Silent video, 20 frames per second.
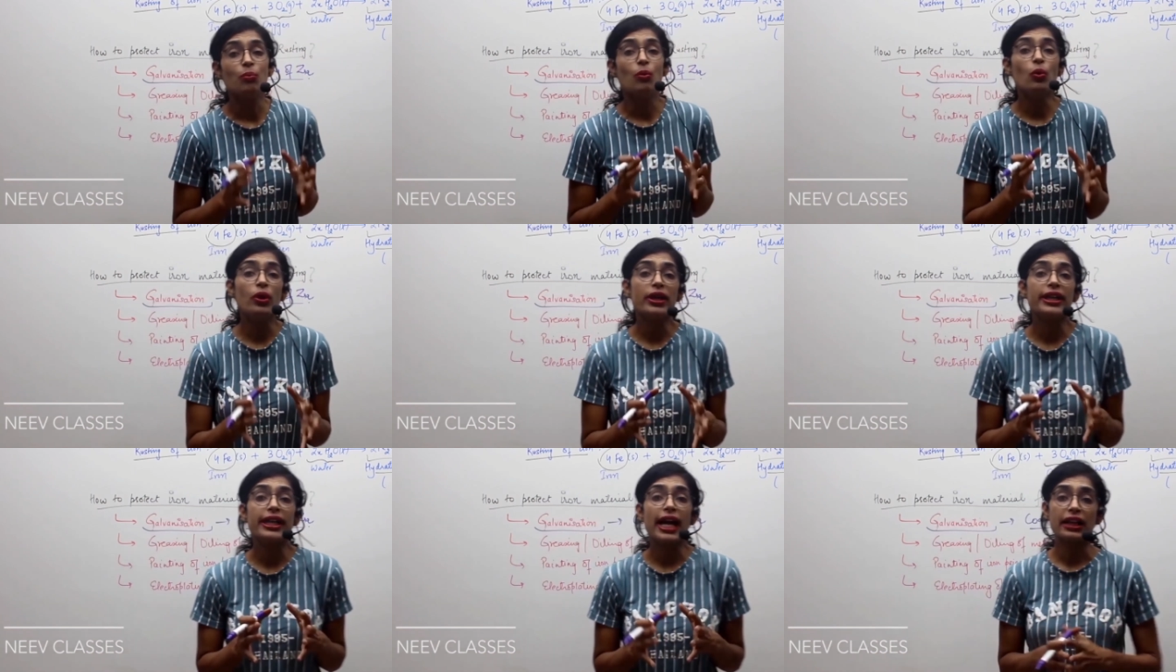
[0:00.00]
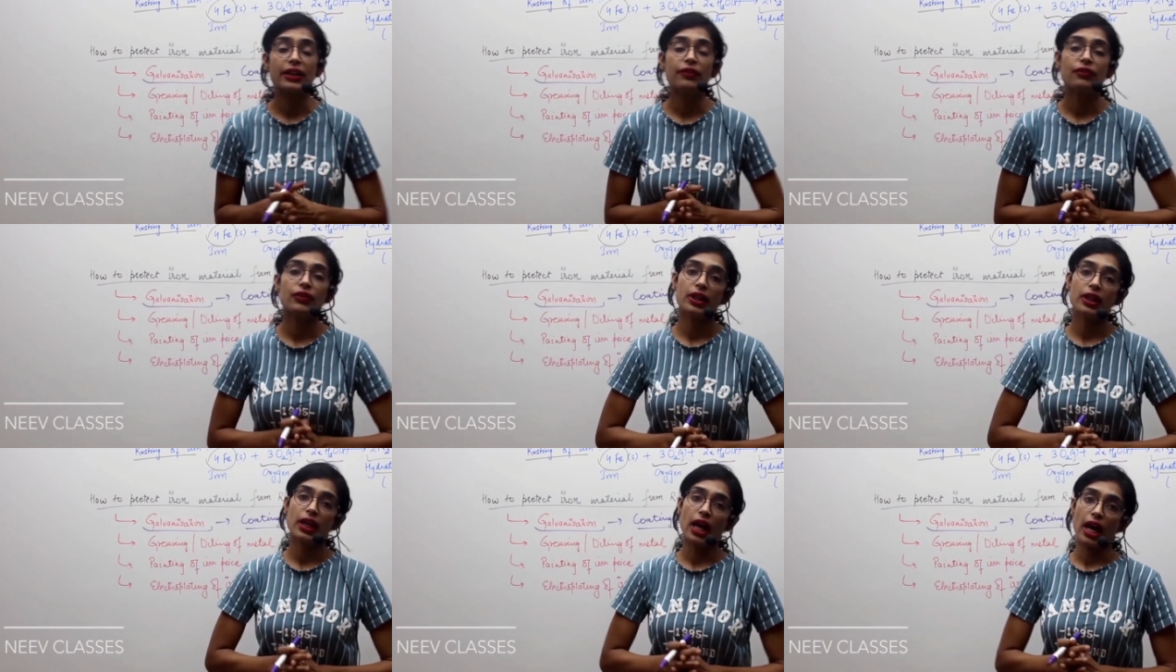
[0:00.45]
more
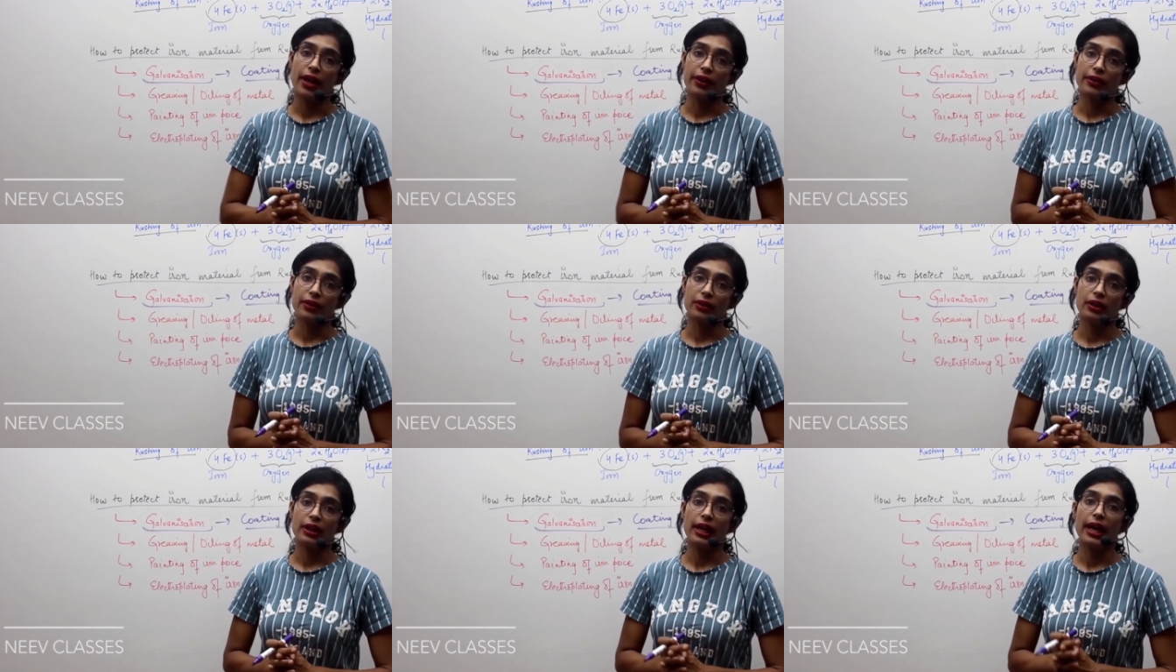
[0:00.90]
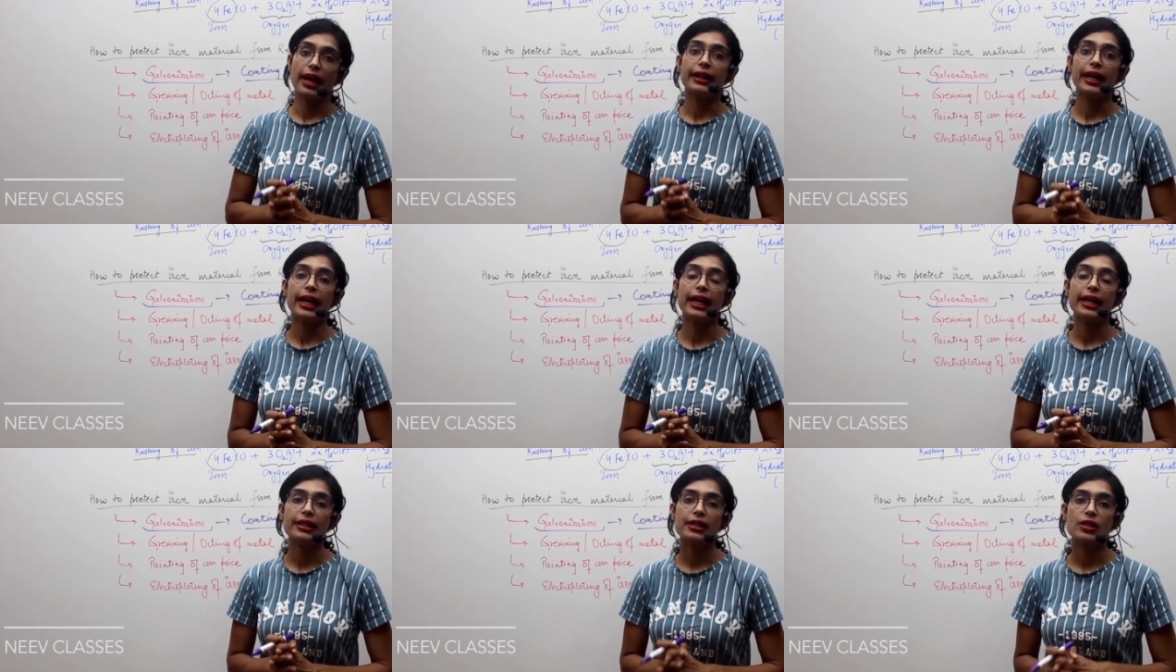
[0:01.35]
reactive than iron,
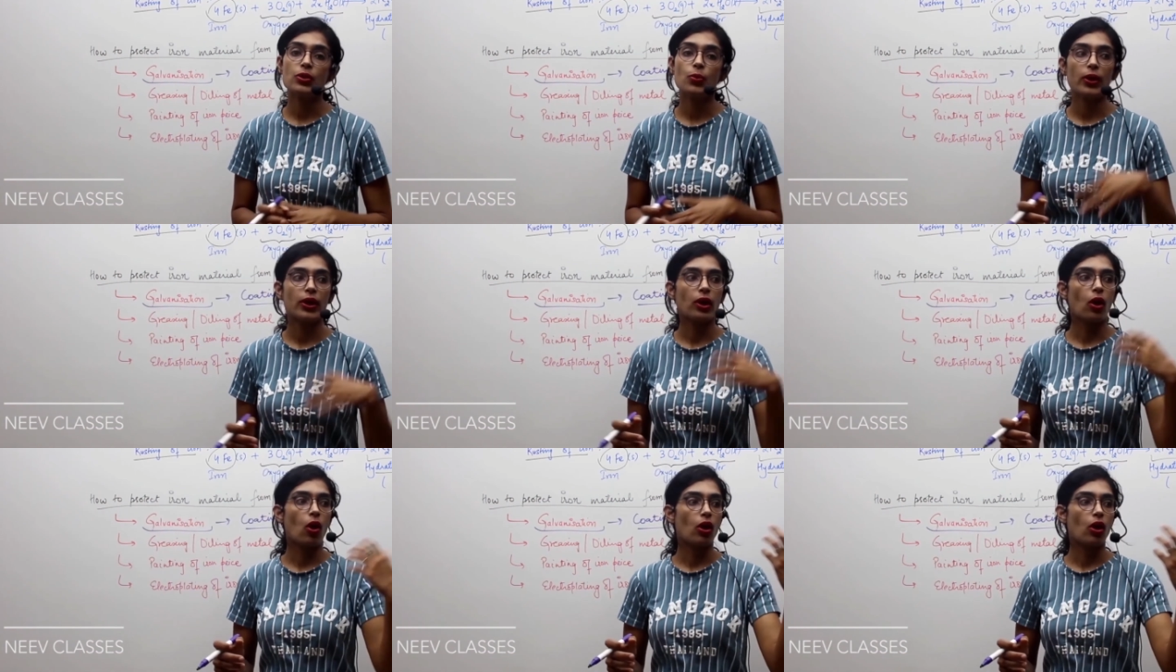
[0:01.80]
and hence when